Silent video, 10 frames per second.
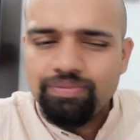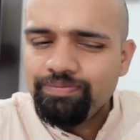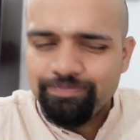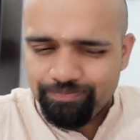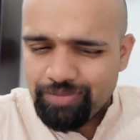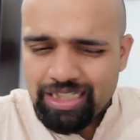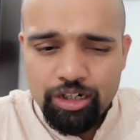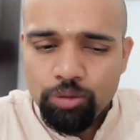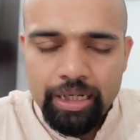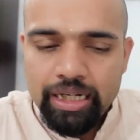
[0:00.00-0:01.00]

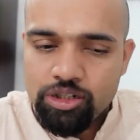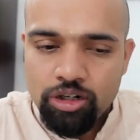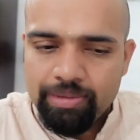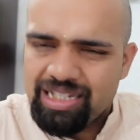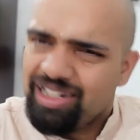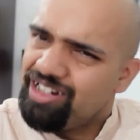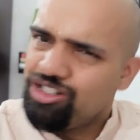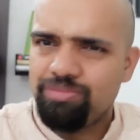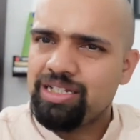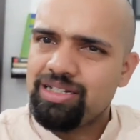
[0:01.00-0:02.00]
sarcopenia is not present? That is, your
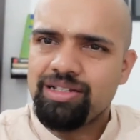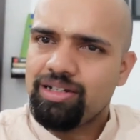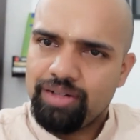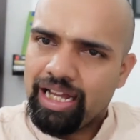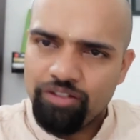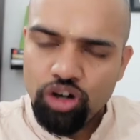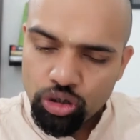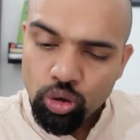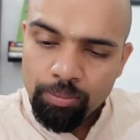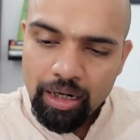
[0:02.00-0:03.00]
muscles have got
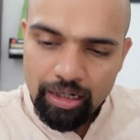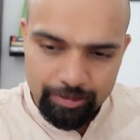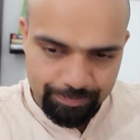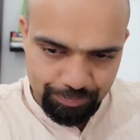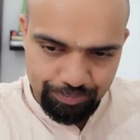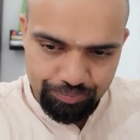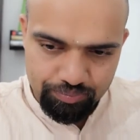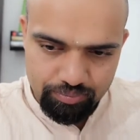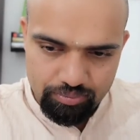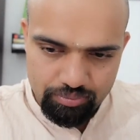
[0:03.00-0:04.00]
good bulk.
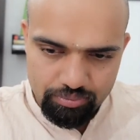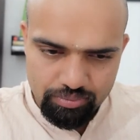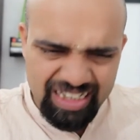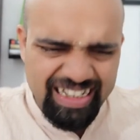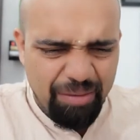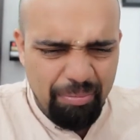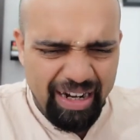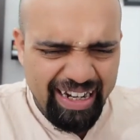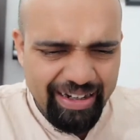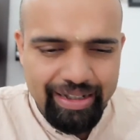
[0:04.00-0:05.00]
Like
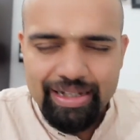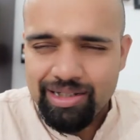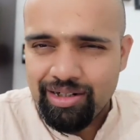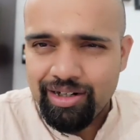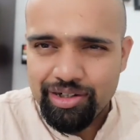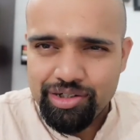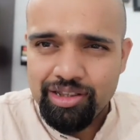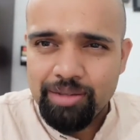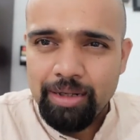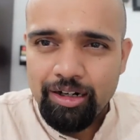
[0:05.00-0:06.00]
mildly, there is a reduction in the
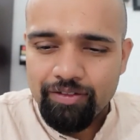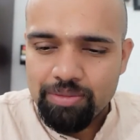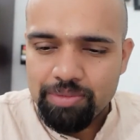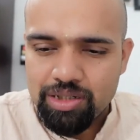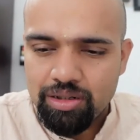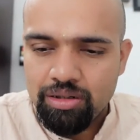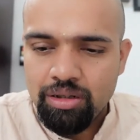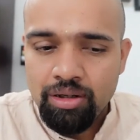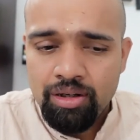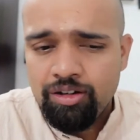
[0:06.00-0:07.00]
bulk of the muscle.
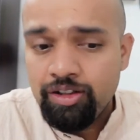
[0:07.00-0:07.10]
But there is a